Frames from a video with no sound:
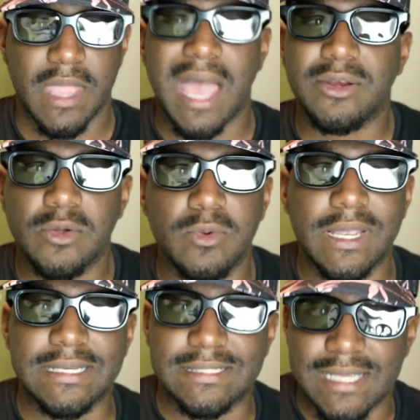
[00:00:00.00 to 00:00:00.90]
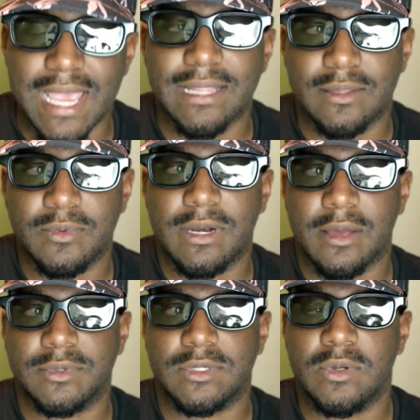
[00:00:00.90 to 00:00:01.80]
I knew exactly what I
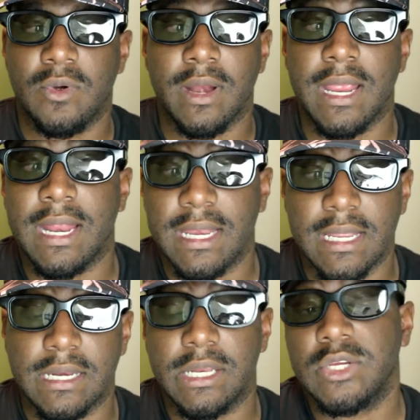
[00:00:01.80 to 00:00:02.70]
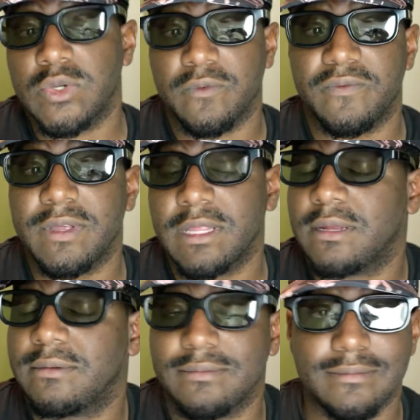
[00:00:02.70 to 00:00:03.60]
was doing, and the initial
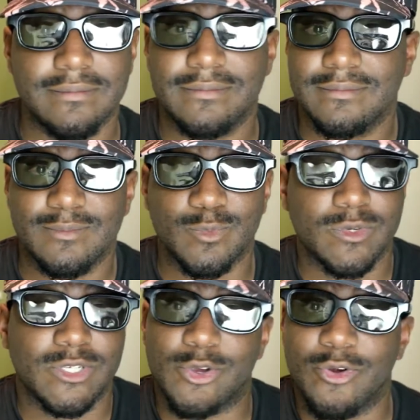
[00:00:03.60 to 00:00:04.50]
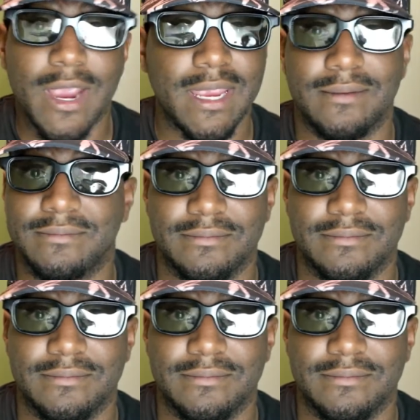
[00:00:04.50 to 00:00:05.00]
feeling was great.